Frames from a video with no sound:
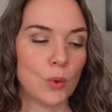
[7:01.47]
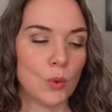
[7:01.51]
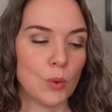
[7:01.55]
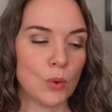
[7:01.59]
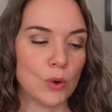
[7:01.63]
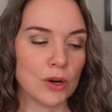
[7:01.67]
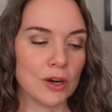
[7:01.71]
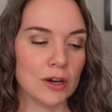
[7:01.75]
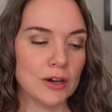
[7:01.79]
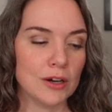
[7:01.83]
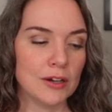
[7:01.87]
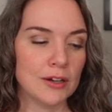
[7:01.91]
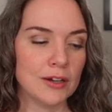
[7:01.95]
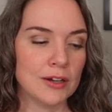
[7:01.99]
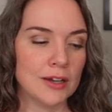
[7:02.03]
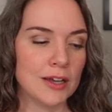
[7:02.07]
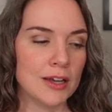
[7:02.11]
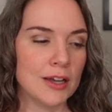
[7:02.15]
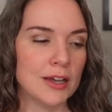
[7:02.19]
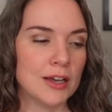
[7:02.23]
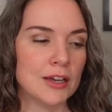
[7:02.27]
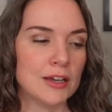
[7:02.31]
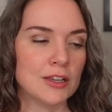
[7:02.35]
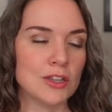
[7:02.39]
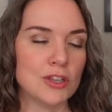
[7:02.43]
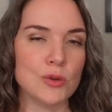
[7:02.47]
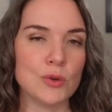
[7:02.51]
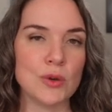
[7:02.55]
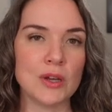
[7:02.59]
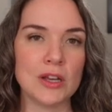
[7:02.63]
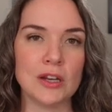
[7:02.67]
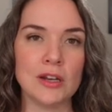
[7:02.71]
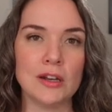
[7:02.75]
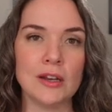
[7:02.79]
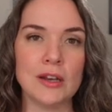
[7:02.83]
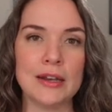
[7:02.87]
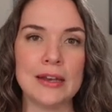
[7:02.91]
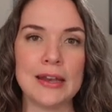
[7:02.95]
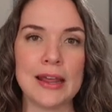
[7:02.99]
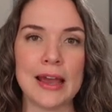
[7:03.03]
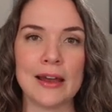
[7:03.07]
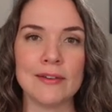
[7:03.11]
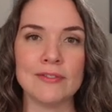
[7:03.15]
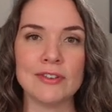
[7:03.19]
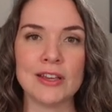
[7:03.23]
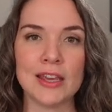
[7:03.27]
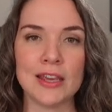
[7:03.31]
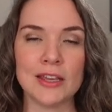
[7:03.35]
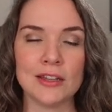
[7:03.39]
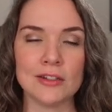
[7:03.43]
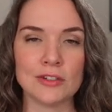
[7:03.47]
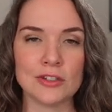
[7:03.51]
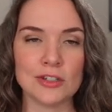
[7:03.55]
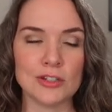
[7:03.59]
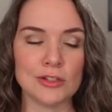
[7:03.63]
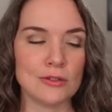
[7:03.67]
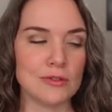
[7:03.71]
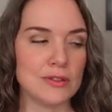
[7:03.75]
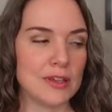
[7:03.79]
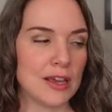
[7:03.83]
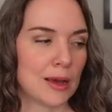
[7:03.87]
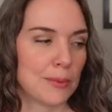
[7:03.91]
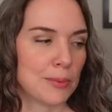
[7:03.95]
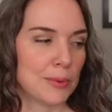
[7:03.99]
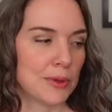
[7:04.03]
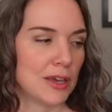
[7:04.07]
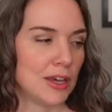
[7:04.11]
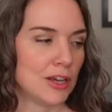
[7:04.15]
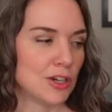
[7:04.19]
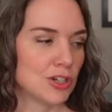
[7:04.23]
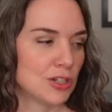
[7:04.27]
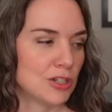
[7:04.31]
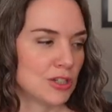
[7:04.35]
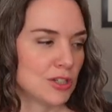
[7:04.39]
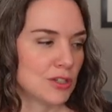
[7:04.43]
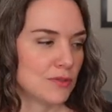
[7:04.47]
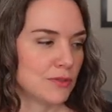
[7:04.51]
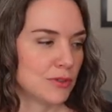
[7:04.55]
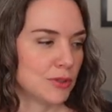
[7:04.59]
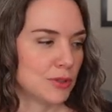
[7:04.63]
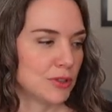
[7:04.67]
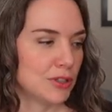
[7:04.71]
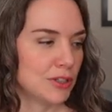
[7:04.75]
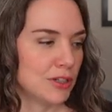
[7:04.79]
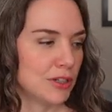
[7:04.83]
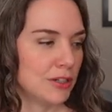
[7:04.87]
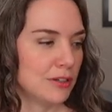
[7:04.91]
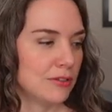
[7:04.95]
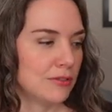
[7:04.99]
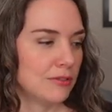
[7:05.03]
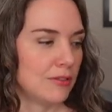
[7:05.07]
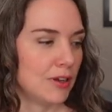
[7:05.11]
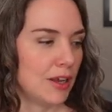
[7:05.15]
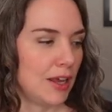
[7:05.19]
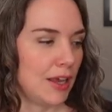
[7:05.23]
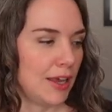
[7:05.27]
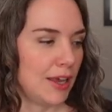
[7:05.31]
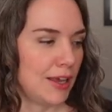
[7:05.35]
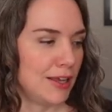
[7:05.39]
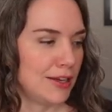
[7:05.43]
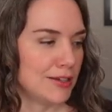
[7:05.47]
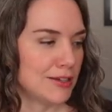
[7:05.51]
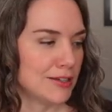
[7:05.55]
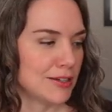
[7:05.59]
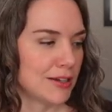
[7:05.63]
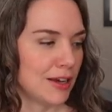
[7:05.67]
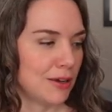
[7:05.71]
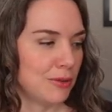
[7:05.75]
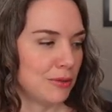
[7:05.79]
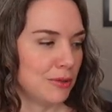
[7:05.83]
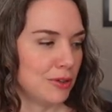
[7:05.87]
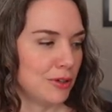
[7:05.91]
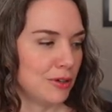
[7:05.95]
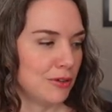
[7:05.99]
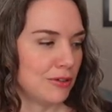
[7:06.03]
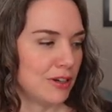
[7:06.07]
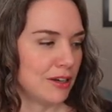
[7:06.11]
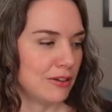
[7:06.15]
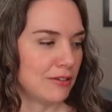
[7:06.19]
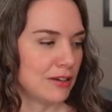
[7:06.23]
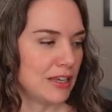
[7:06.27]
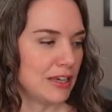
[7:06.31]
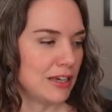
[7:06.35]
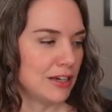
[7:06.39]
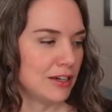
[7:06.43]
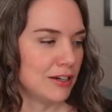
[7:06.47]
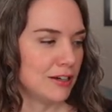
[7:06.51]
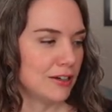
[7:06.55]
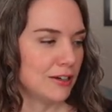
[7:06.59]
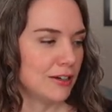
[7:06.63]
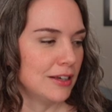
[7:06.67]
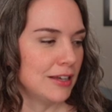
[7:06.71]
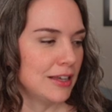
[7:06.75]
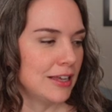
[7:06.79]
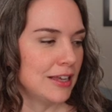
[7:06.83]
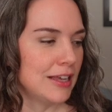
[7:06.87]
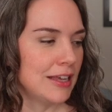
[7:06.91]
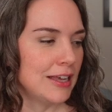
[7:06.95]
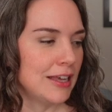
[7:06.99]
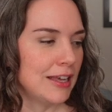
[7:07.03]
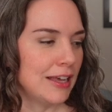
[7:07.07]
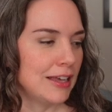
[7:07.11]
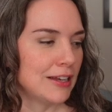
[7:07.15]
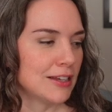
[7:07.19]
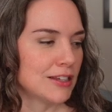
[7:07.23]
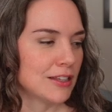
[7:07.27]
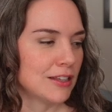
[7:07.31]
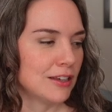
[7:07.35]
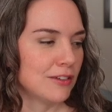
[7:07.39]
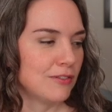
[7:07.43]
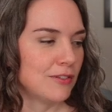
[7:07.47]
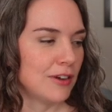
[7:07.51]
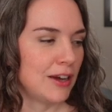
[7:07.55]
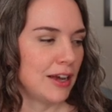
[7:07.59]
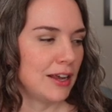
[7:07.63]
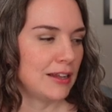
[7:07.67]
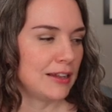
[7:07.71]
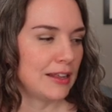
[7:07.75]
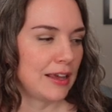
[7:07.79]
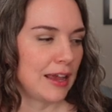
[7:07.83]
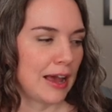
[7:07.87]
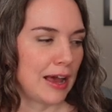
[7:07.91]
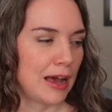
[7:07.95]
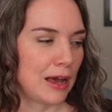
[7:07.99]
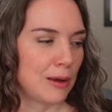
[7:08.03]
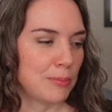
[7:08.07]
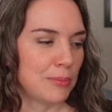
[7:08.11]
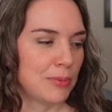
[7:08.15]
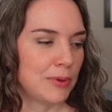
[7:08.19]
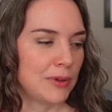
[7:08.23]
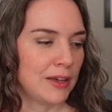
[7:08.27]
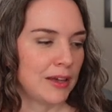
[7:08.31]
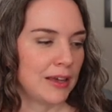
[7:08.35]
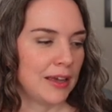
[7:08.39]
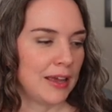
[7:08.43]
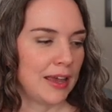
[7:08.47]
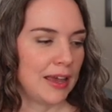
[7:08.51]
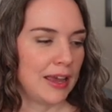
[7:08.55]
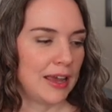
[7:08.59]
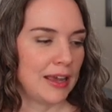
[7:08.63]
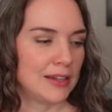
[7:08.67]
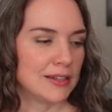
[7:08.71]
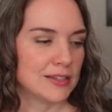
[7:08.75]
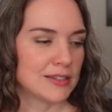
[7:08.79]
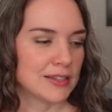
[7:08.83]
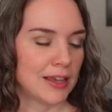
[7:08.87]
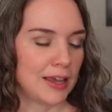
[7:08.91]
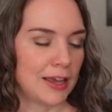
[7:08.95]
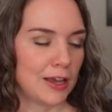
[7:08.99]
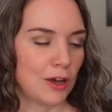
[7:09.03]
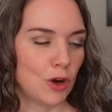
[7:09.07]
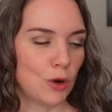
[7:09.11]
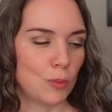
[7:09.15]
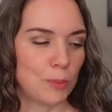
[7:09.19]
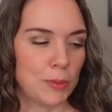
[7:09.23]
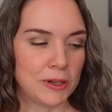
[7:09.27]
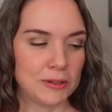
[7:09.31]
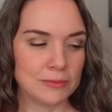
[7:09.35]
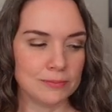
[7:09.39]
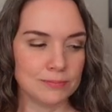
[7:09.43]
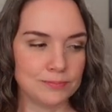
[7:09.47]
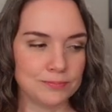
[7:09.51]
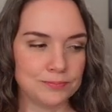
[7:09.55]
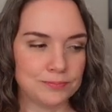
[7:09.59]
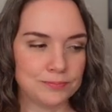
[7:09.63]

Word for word: or you can navigate to the applications folder and I will go down here until I find the app and say open.